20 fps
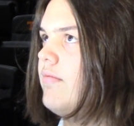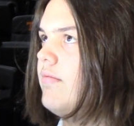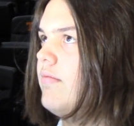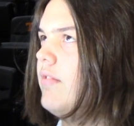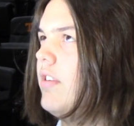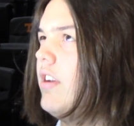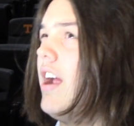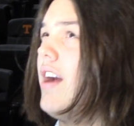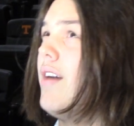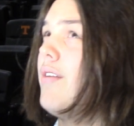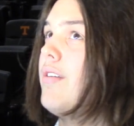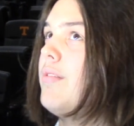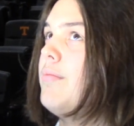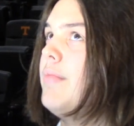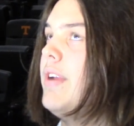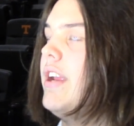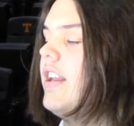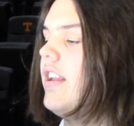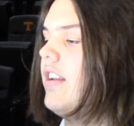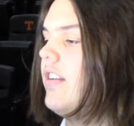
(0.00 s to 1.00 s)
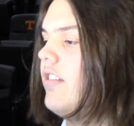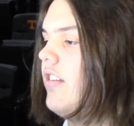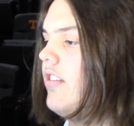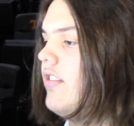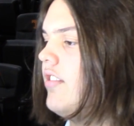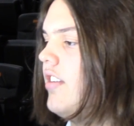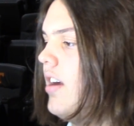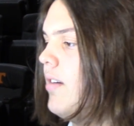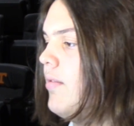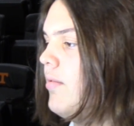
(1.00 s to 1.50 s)
an hour meeting
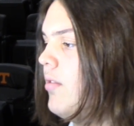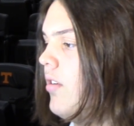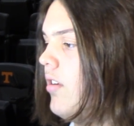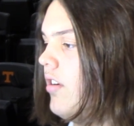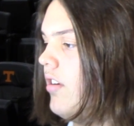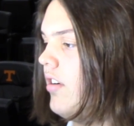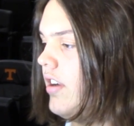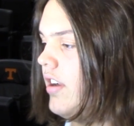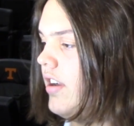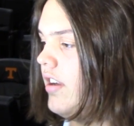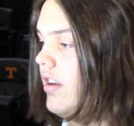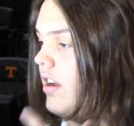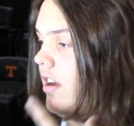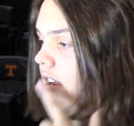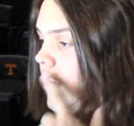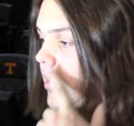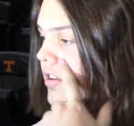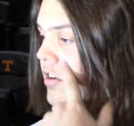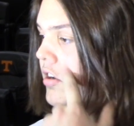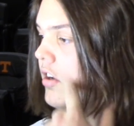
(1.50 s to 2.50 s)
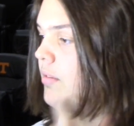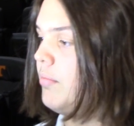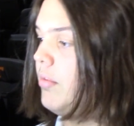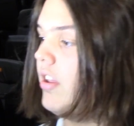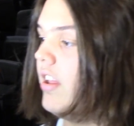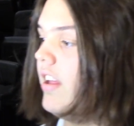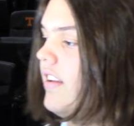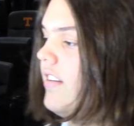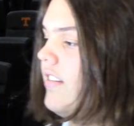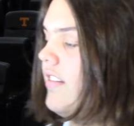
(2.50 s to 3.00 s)
just now for uh, learning
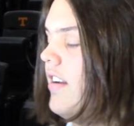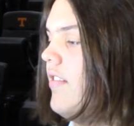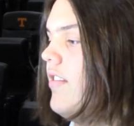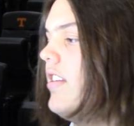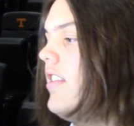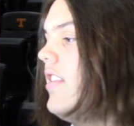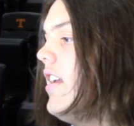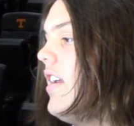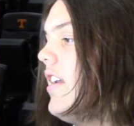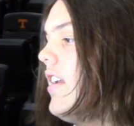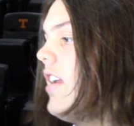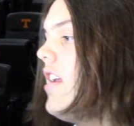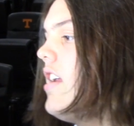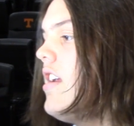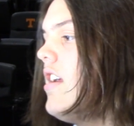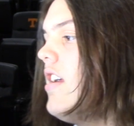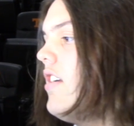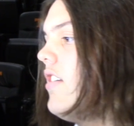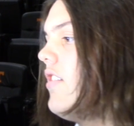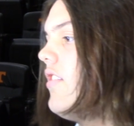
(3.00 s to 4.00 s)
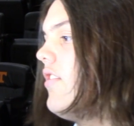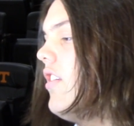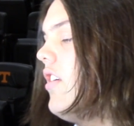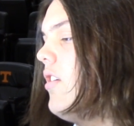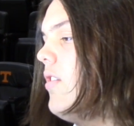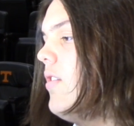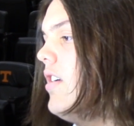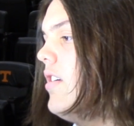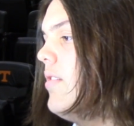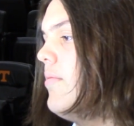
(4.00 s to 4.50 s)
plays and everything.
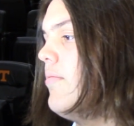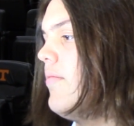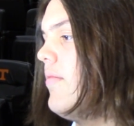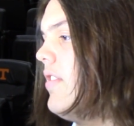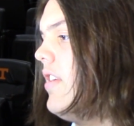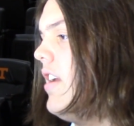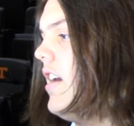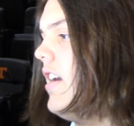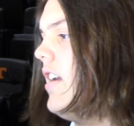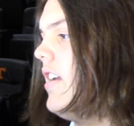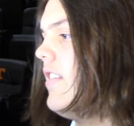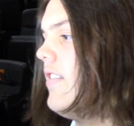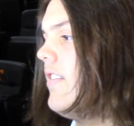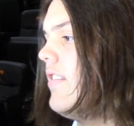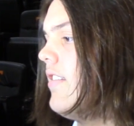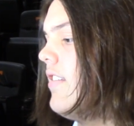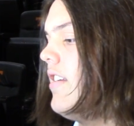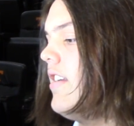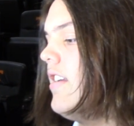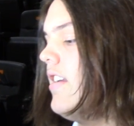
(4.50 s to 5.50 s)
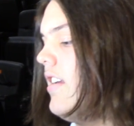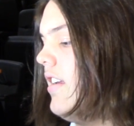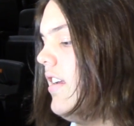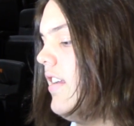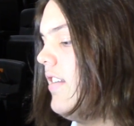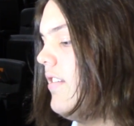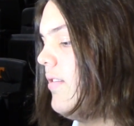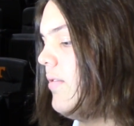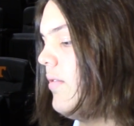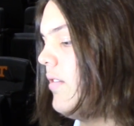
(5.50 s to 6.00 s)
So um, yeah, it's
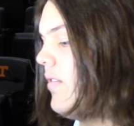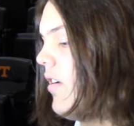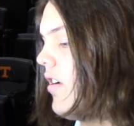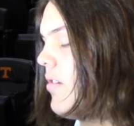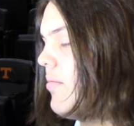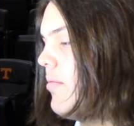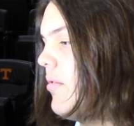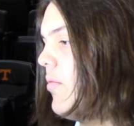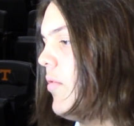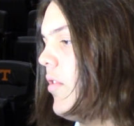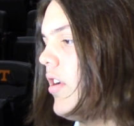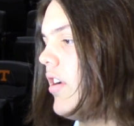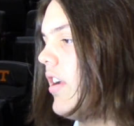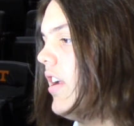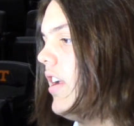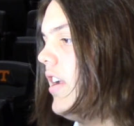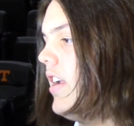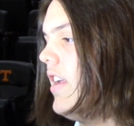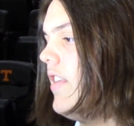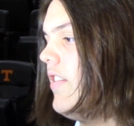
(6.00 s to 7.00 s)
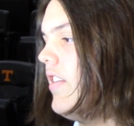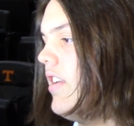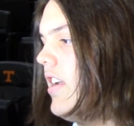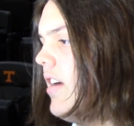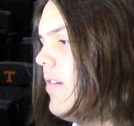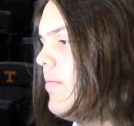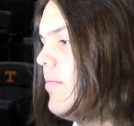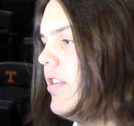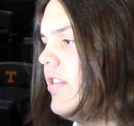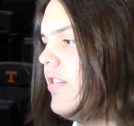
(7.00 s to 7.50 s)
it's we've already been working, and then
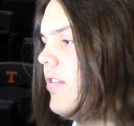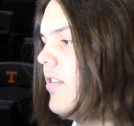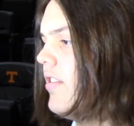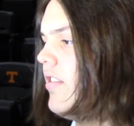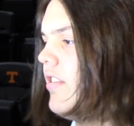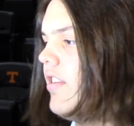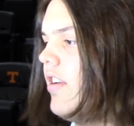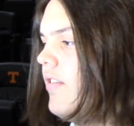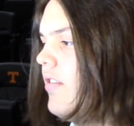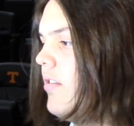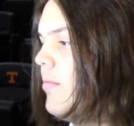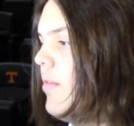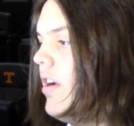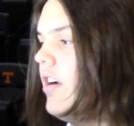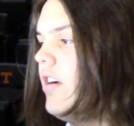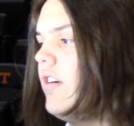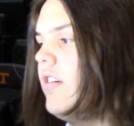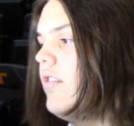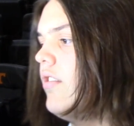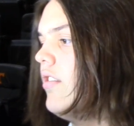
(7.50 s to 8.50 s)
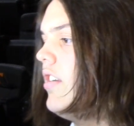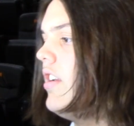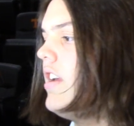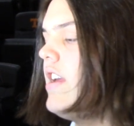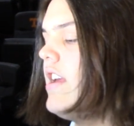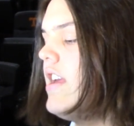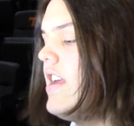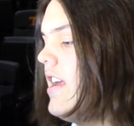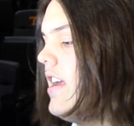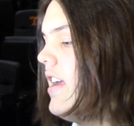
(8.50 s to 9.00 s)
I've been doing stuff on my own.
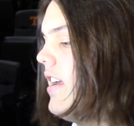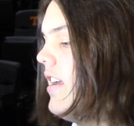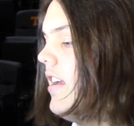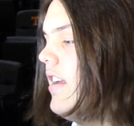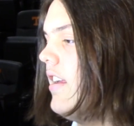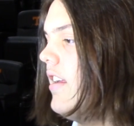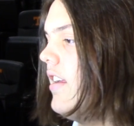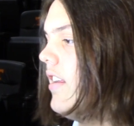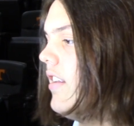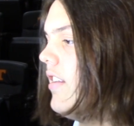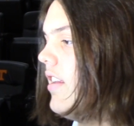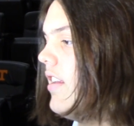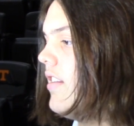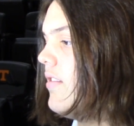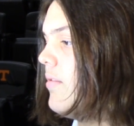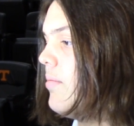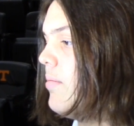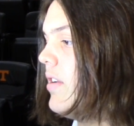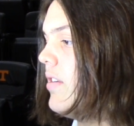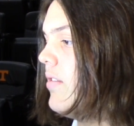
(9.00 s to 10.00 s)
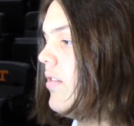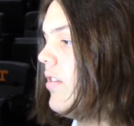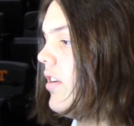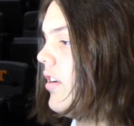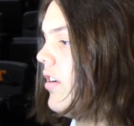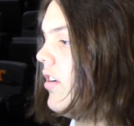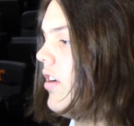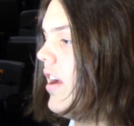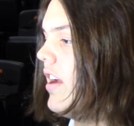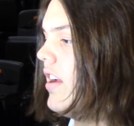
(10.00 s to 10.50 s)
It, has it, been really
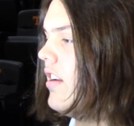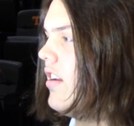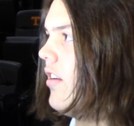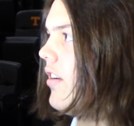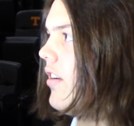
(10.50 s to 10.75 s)
great, you know,